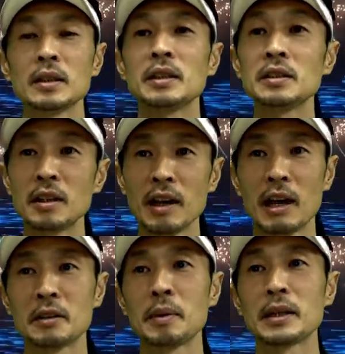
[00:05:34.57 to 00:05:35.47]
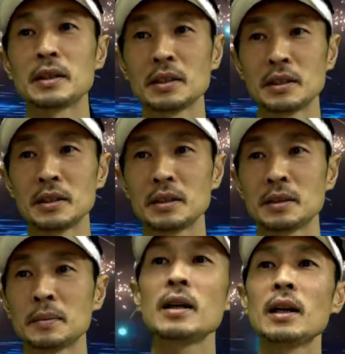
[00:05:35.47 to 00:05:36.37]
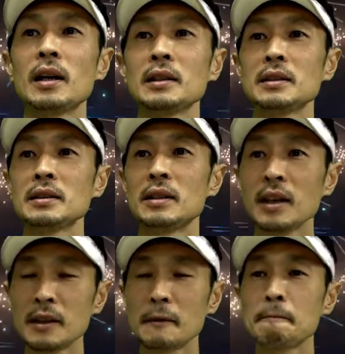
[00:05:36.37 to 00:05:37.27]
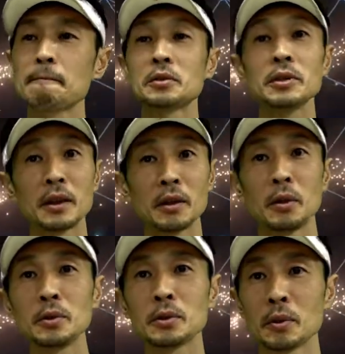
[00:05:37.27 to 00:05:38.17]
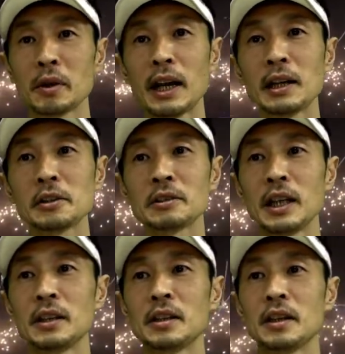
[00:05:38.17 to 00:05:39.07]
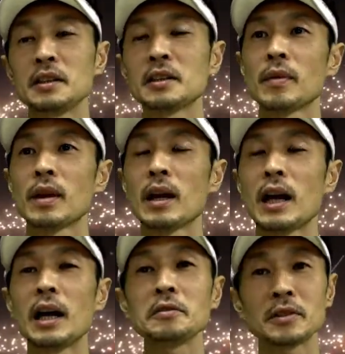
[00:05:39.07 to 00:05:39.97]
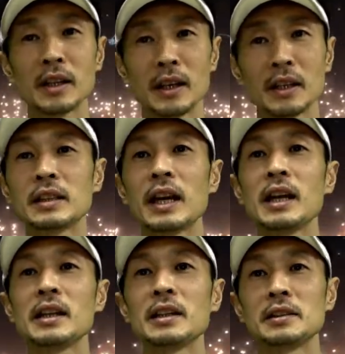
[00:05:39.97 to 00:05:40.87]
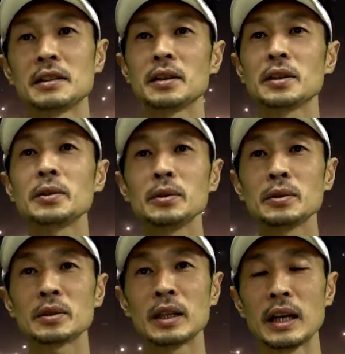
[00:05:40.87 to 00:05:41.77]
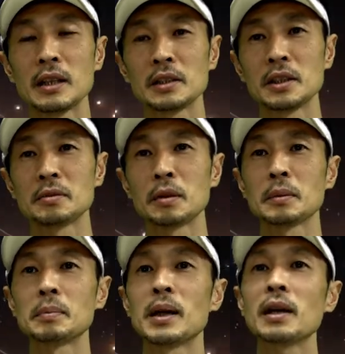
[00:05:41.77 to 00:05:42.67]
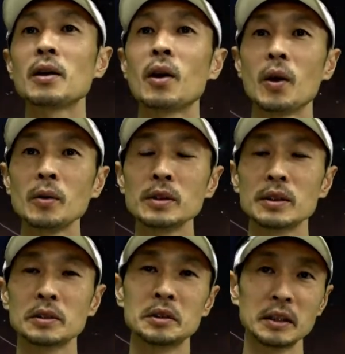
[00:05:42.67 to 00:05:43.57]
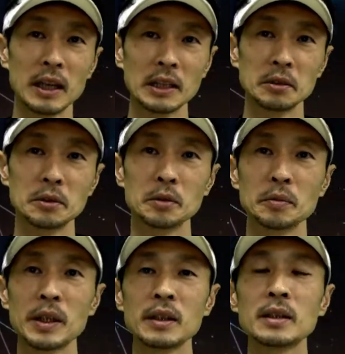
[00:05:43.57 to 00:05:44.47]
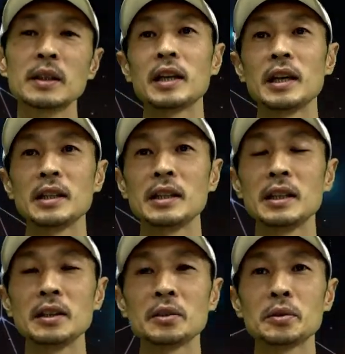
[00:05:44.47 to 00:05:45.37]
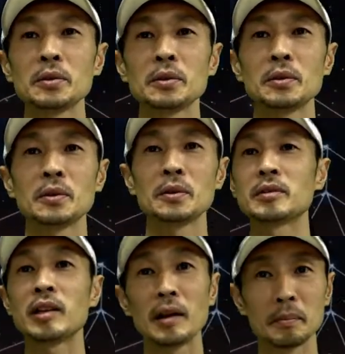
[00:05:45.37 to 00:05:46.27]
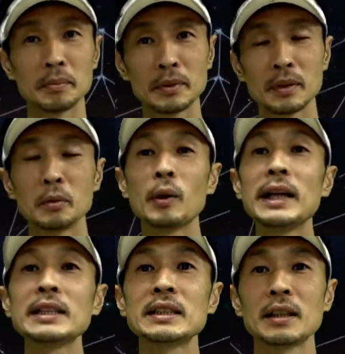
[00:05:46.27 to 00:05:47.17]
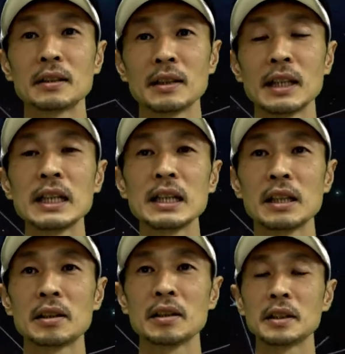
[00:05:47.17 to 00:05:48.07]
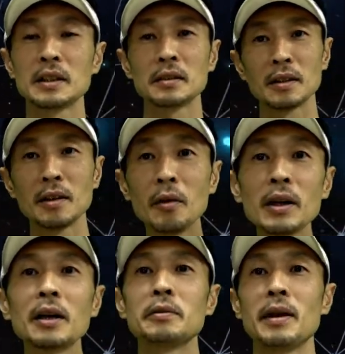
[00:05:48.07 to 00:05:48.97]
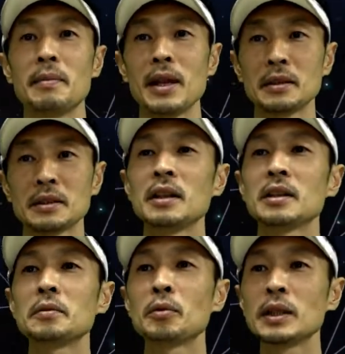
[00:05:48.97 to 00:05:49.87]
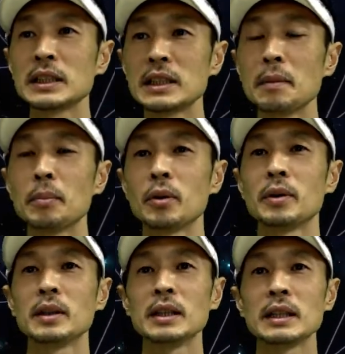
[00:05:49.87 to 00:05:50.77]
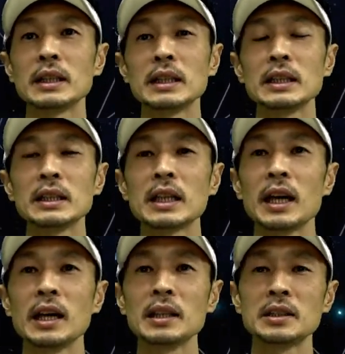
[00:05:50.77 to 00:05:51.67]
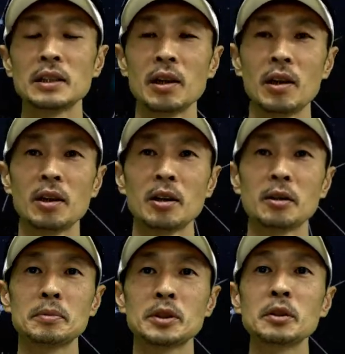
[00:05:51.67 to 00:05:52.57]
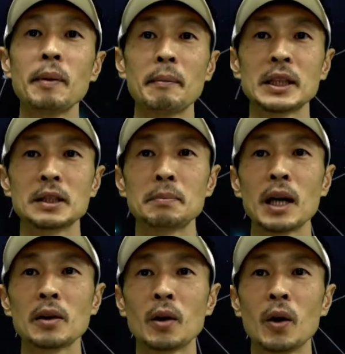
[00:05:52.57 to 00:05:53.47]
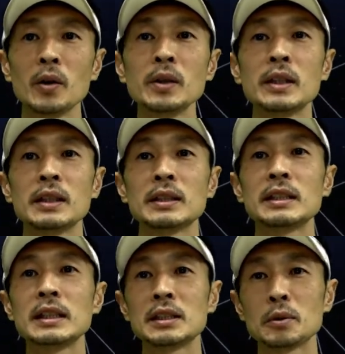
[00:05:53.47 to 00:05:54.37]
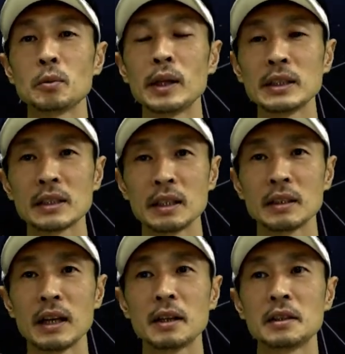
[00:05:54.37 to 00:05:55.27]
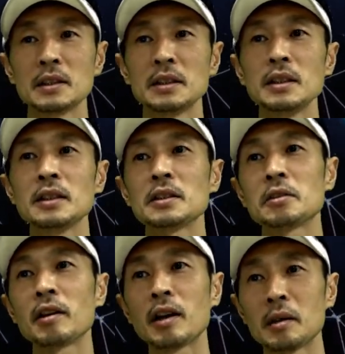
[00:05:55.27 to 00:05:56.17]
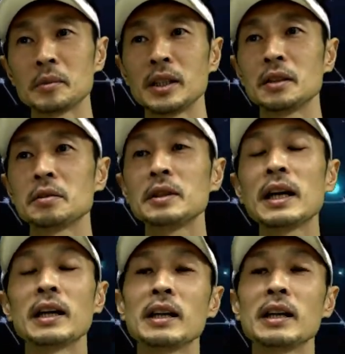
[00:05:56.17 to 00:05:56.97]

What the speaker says: These are the advantages. And then students also calculated after aliens use the energy from a black hole using Dyson sphere, they need to dump the wasted heat in longer wavelengths. Now, for example, in case of supermassive black hole, this wasted energy is going to come into near